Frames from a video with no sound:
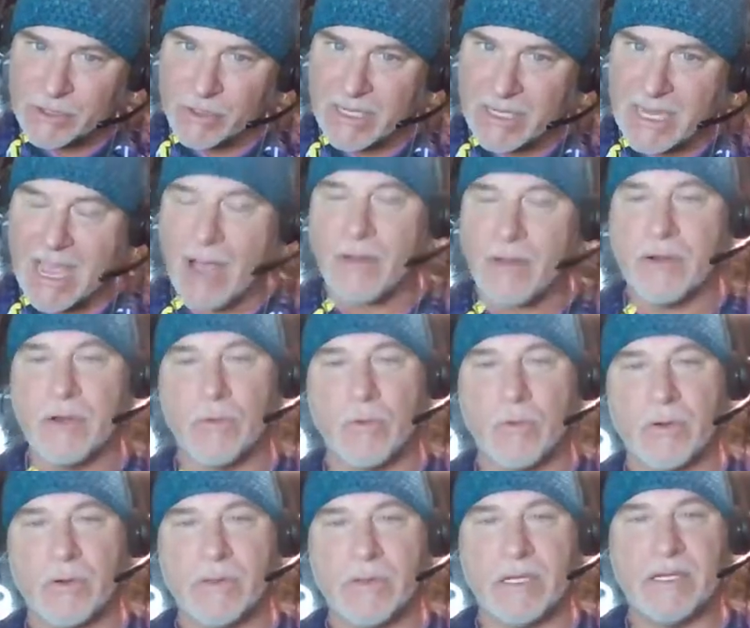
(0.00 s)
you're counted
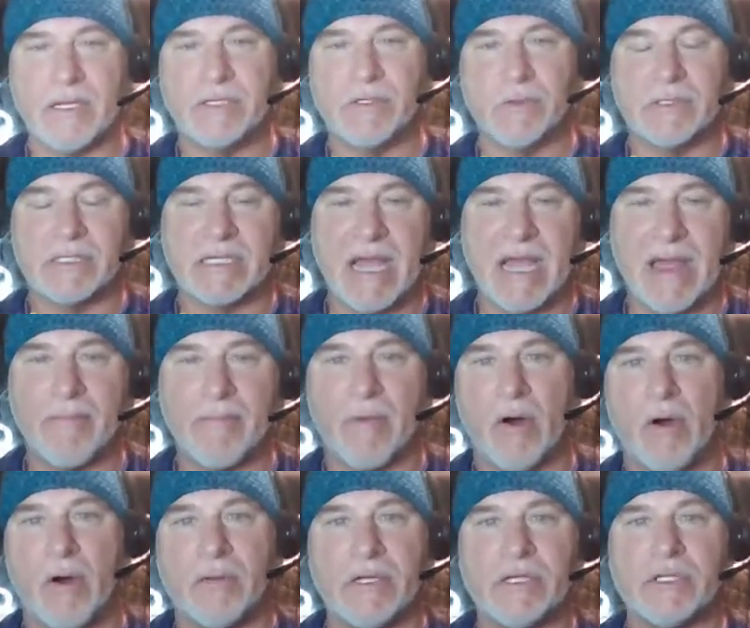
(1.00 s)
worthy to escape
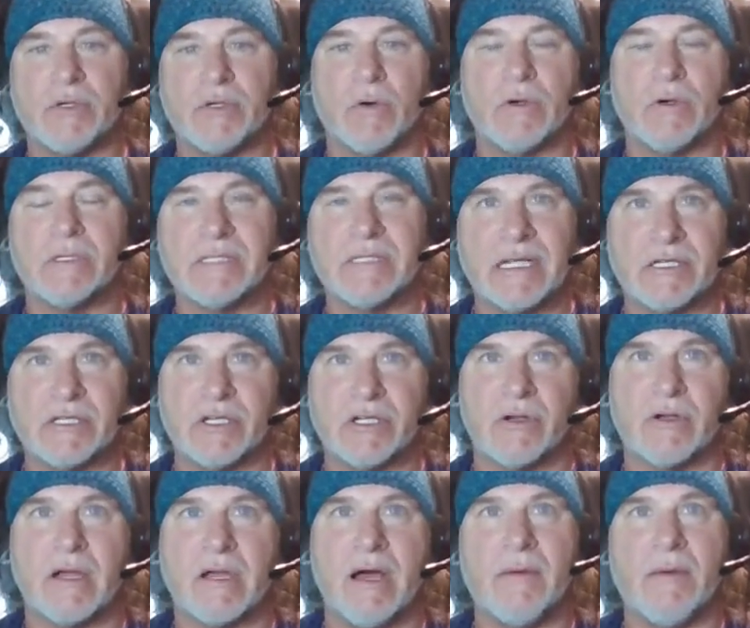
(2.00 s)
all these horrors that shall
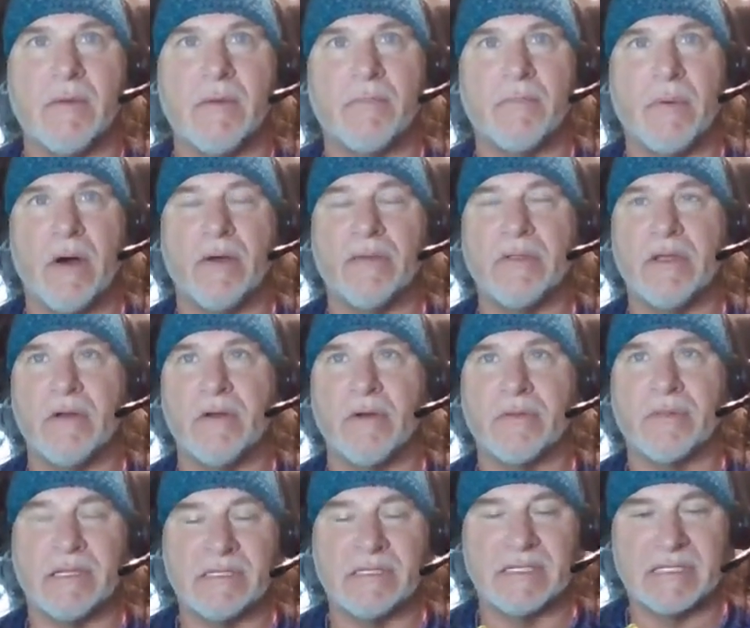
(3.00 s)
come upon the
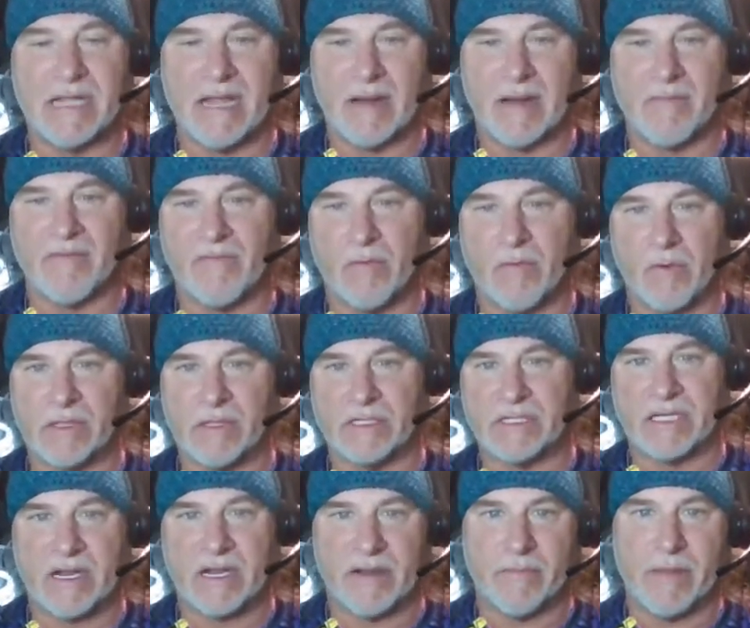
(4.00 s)
earth and stand before the
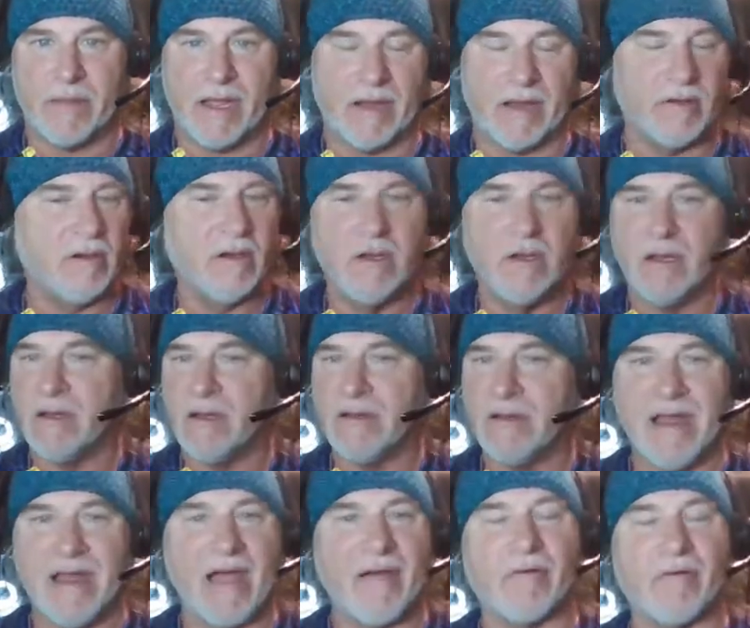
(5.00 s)
Son of Man.
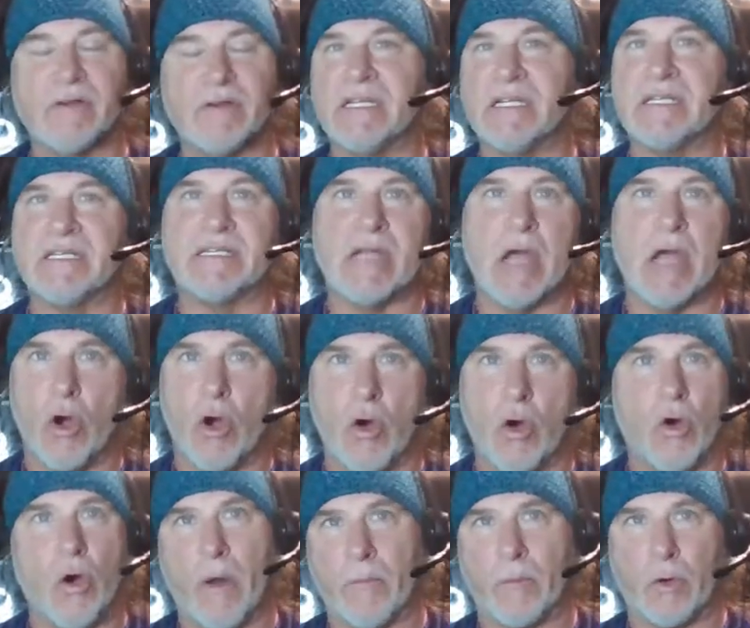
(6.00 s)
Never just say,
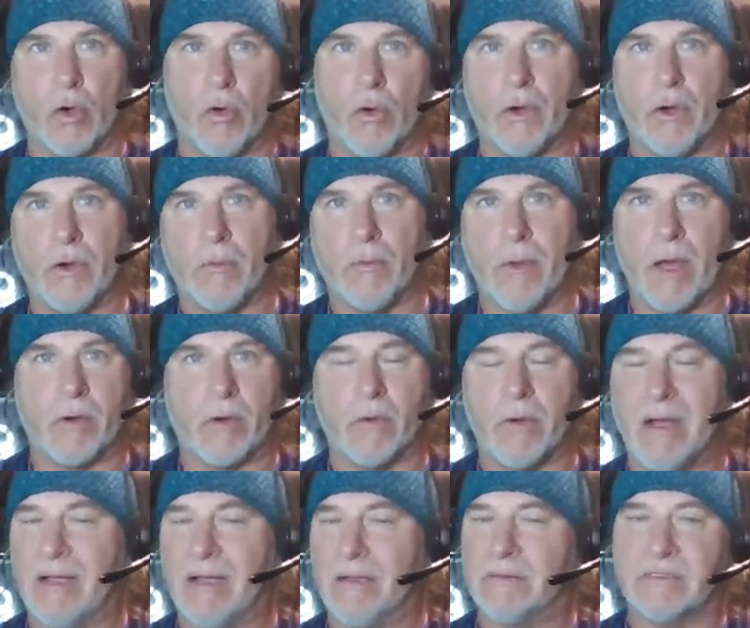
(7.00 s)
oh, I'm going no matter
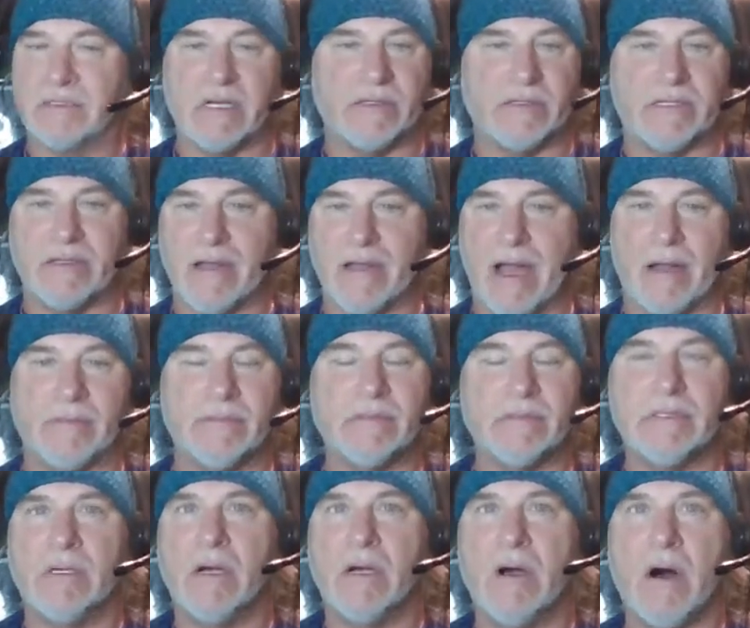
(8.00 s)
what. Don't do that.
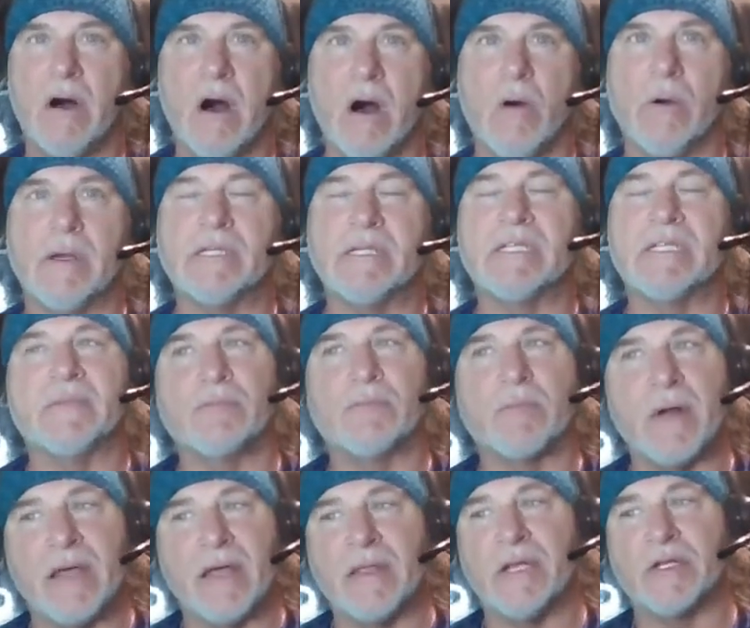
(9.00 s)
Always just
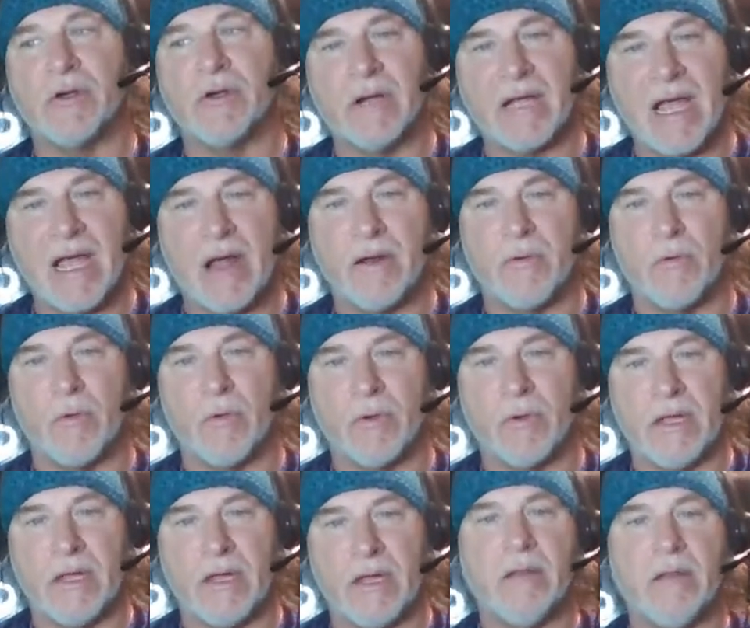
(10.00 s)
pray that you're counted
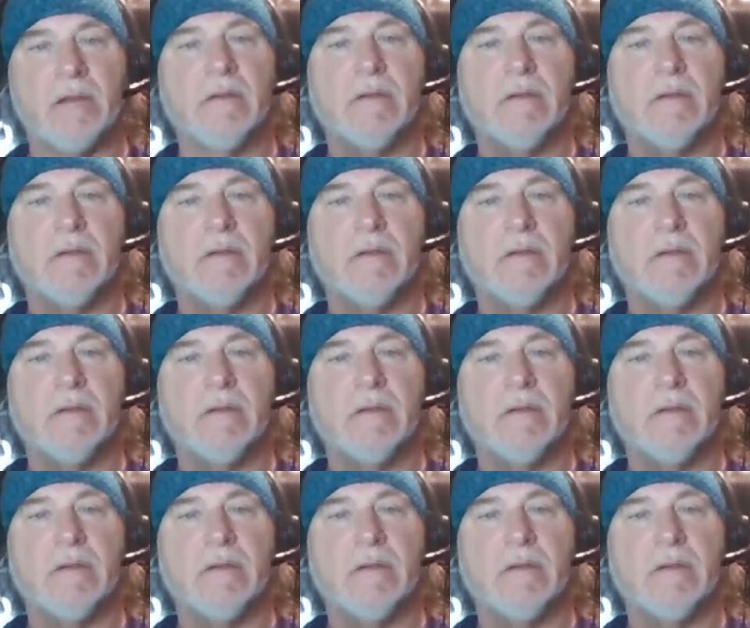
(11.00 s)
worthy.